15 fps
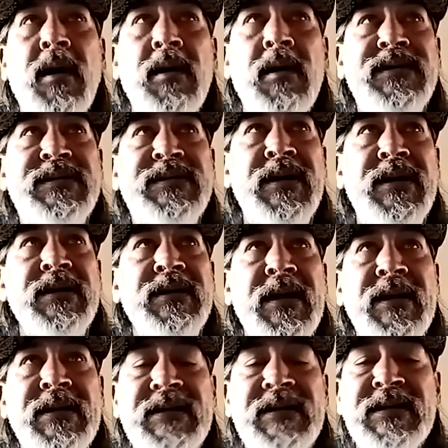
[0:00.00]
got to look at it
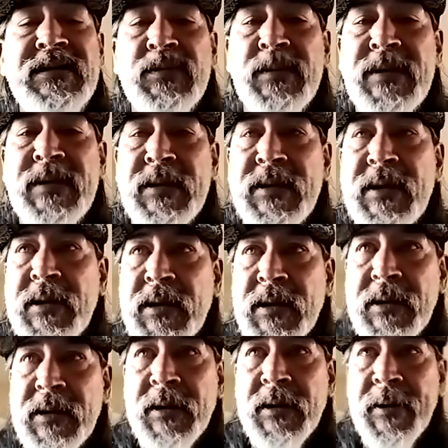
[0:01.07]
this way, that like
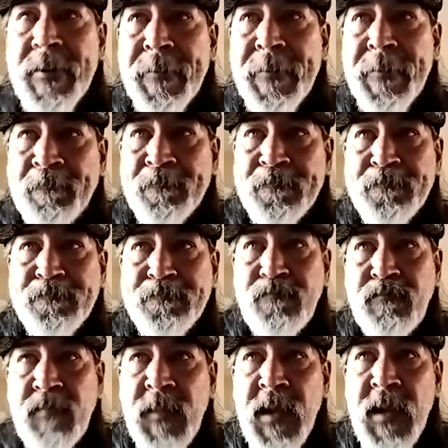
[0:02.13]

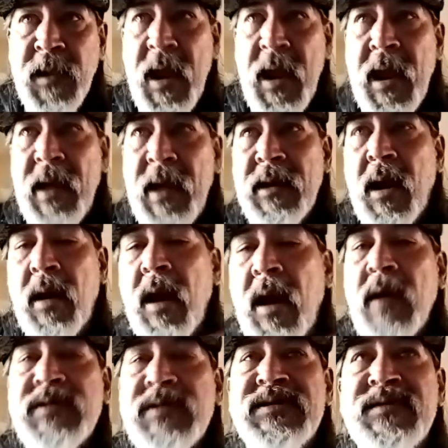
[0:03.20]
at our
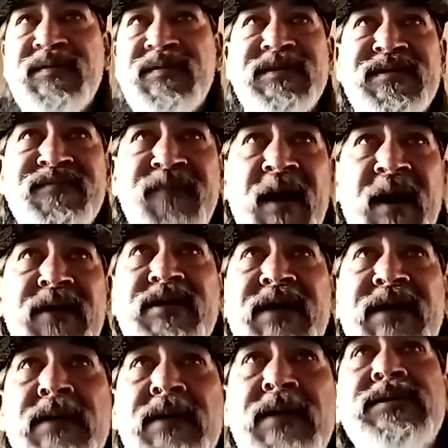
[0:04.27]
House Service Advisory
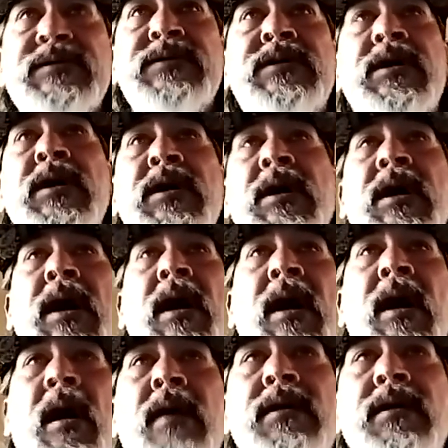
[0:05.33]
Council,
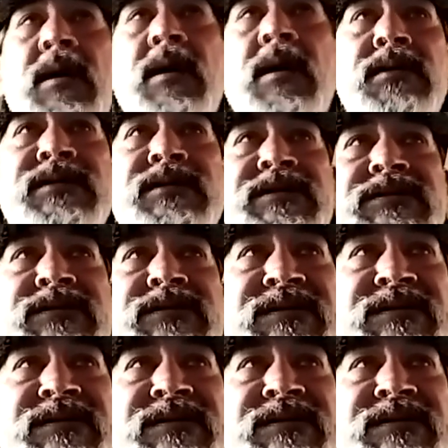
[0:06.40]
our T-shirt